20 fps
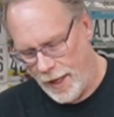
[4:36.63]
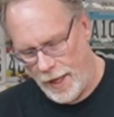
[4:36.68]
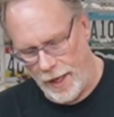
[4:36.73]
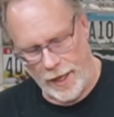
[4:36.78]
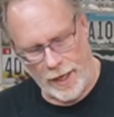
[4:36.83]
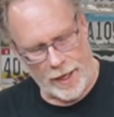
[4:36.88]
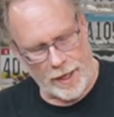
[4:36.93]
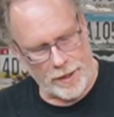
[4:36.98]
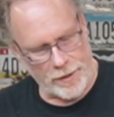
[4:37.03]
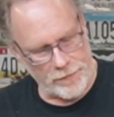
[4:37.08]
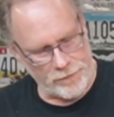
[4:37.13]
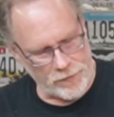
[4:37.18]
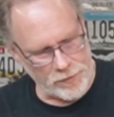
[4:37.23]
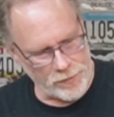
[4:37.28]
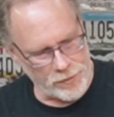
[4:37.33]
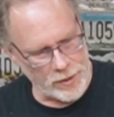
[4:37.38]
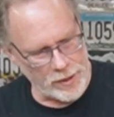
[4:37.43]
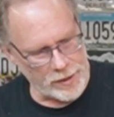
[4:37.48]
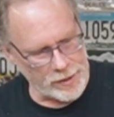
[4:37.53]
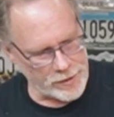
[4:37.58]
And if you
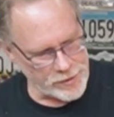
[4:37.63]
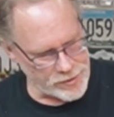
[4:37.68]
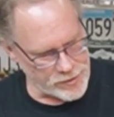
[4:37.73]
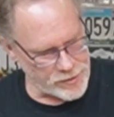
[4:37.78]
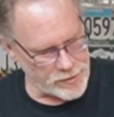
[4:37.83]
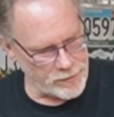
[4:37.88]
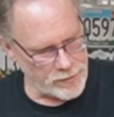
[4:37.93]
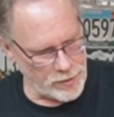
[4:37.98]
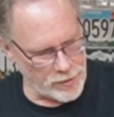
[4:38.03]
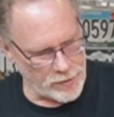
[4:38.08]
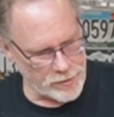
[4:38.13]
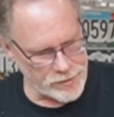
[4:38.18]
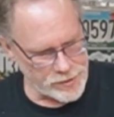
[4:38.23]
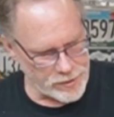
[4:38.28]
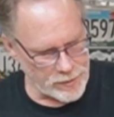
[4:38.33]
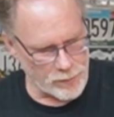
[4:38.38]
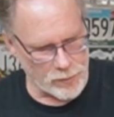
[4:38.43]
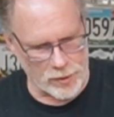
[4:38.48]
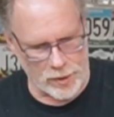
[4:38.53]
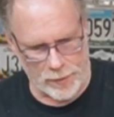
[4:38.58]
think it's, you know,
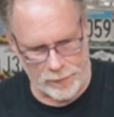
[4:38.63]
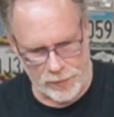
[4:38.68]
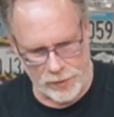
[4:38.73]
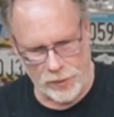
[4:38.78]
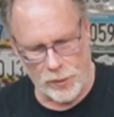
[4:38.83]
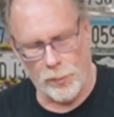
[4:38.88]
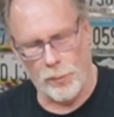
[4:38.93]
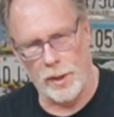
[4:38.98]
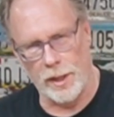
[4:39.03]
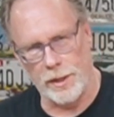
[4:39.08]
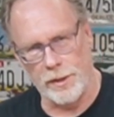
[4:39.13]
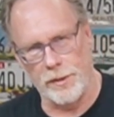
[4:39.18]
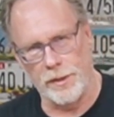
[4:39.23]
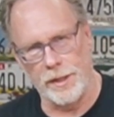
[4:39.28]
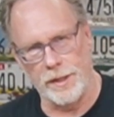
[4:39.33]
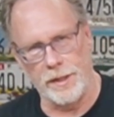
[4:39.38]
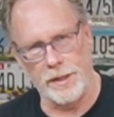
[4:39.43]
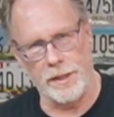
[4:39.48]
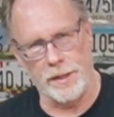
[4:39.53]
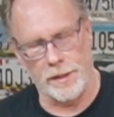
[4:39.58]
somewhere up in the
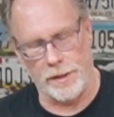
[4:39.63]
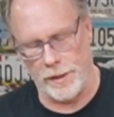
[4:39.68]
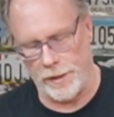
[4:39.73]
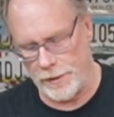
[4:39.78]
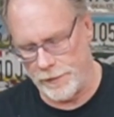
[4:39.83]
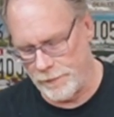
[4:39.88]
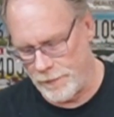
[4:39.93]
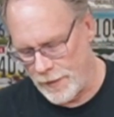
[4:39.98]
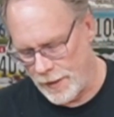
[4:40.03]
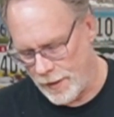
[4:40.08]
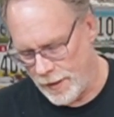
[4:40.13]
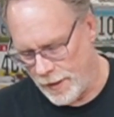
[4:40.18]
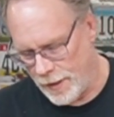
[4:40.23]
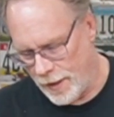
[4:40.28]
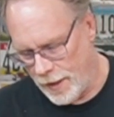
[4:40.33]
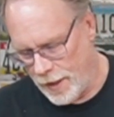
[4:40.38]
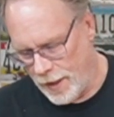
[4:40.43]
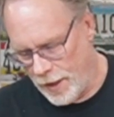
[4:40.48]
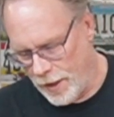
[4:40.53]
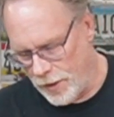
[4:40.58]
wiring here,
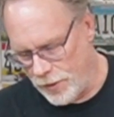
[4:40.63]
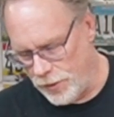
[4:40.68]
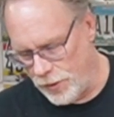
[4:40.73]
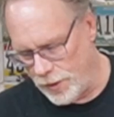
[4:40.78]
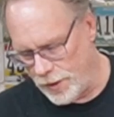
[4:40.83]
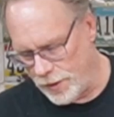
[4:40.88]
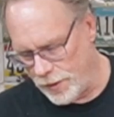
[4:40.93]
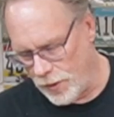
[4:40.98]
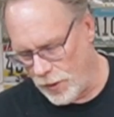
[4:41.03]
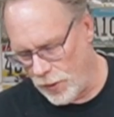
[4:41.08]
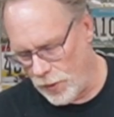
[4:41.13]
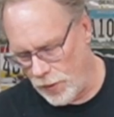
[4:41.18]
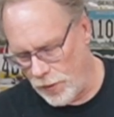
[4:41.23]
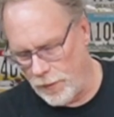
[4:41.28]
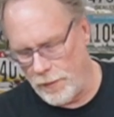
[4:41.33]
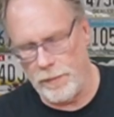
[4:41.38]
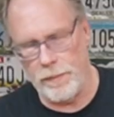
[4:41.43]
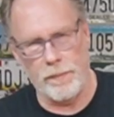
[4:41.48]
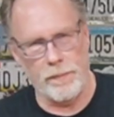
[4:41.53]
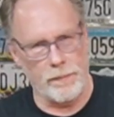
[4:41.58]
you can
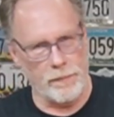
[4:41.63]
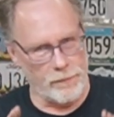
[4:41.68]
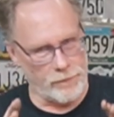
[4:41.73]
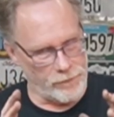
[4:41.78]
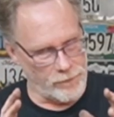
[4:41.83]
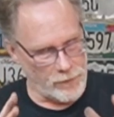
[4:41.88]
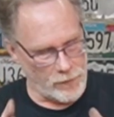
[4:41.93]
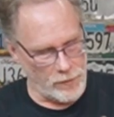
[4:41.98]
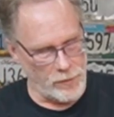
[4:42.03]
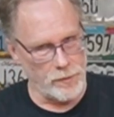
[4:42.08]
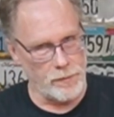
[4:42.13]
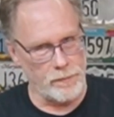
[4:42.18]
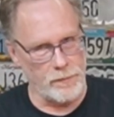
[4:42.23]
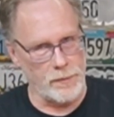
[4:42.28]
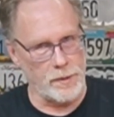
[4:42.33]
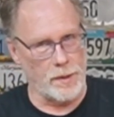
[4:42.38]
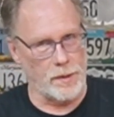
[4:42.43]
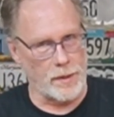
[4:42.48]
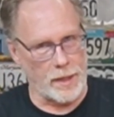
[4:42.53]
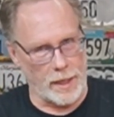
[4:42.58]
go for,
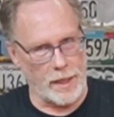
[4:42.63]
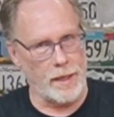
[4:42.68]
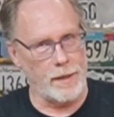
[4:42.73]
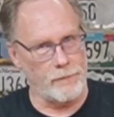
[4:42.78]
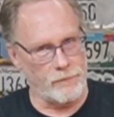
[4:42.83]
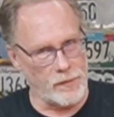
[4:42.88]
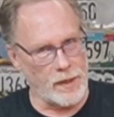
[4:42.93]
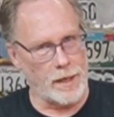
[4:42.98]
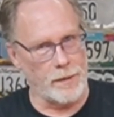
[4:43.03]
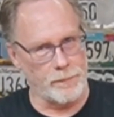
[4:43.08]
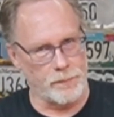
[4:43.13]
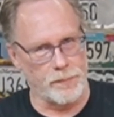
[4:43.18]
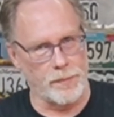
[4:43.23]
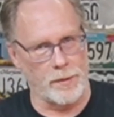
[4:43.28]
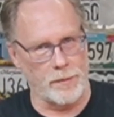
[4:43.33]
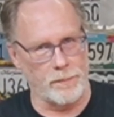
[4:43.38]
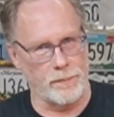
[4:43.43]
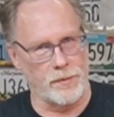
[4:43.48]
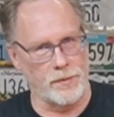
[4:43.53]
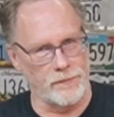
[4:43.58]
you know, I've got
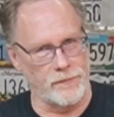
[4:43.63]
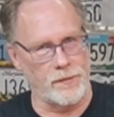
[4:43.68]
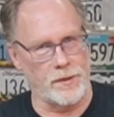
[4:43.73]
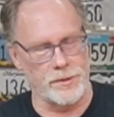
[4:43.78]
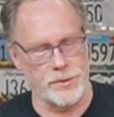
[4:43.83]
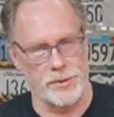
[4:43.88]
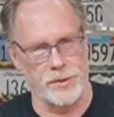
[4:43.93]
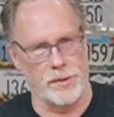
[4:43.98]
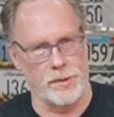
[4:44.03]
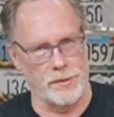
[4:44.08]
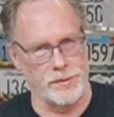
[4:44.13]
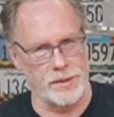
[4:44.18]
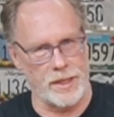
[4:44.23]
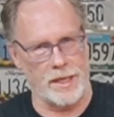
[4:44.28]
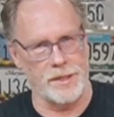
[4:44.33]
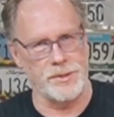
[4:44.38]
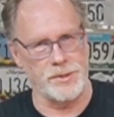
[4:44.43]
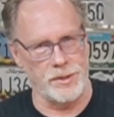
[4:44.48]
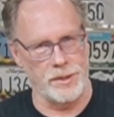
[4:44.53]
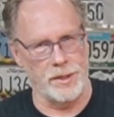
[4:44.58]
professional
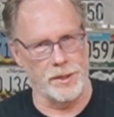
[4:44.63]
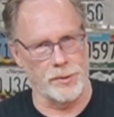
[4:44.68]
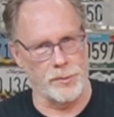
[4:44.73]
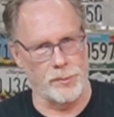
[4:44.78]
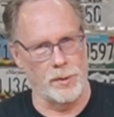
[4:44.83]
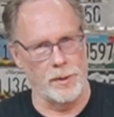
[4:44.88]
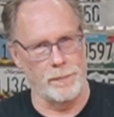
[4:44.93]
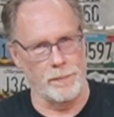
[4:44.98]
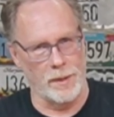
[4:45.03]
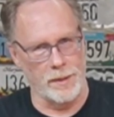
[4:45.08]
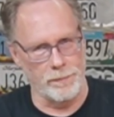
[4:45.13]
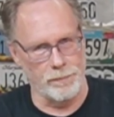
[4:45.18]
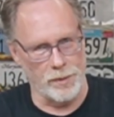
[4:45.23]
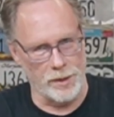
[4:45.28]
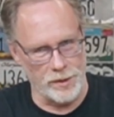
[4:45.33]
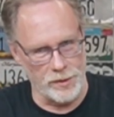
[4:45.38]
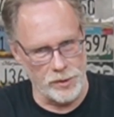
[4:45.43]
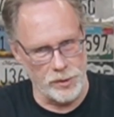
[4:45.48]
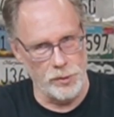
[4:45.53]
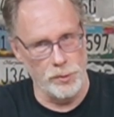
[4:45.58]
testing equipment,
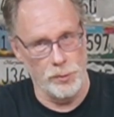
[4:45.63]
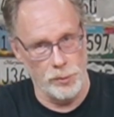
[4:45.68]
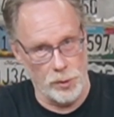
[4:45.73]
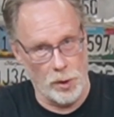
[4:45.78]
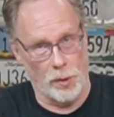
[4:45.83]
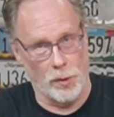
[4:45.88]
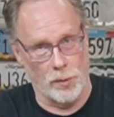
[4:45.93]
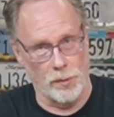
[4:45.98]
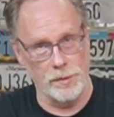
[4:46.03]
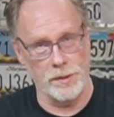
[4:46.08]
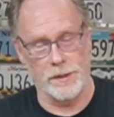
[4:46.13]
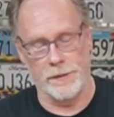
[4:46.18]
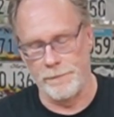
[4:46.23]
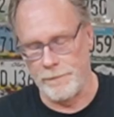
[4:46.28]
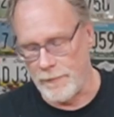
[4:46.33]
but you don't.